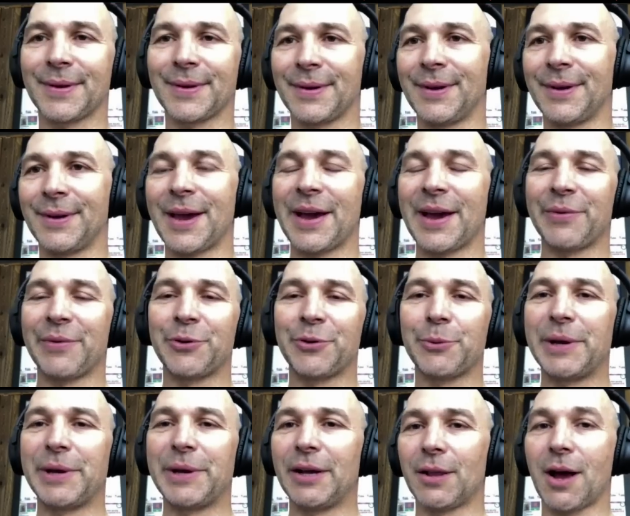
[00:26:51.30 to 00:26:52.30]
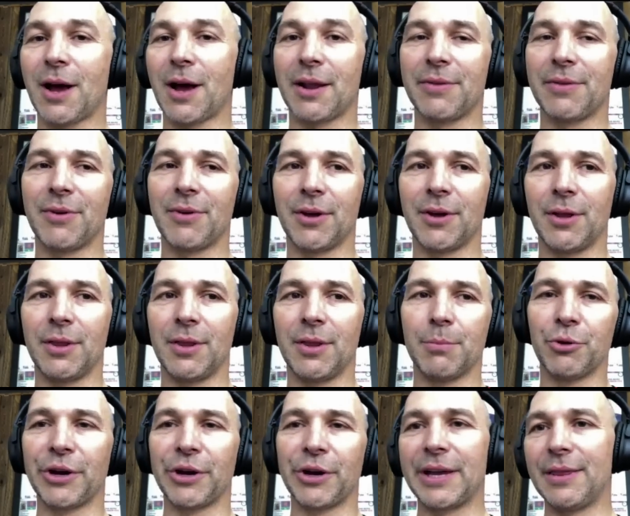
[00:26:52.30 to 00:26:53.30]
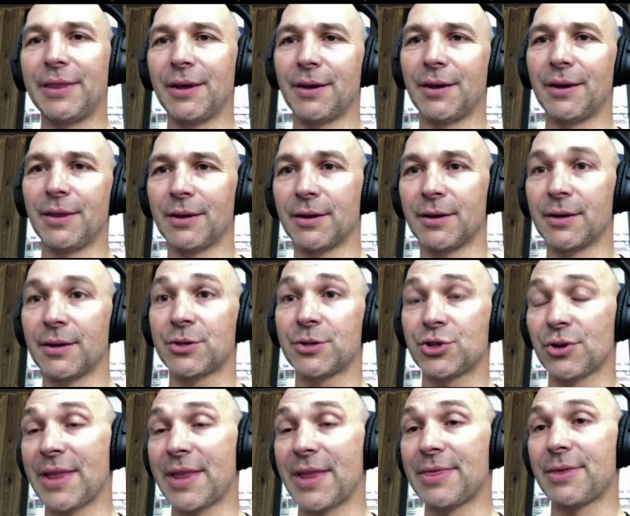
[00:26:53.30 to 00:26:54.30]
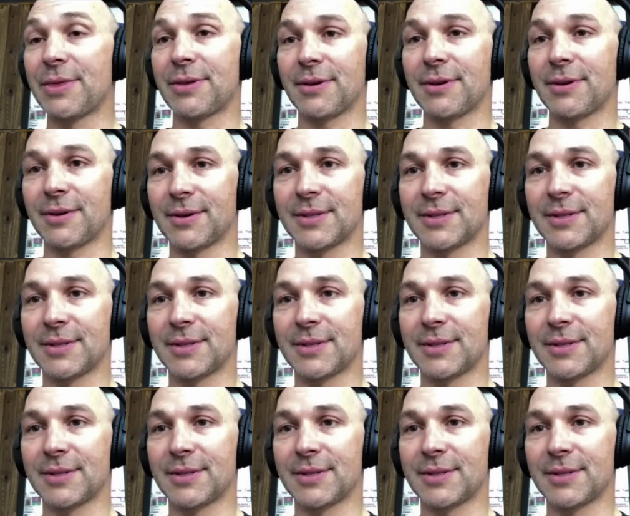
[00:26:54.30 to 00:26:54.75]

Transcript: Yeah, for me, a lot of the bringing the strength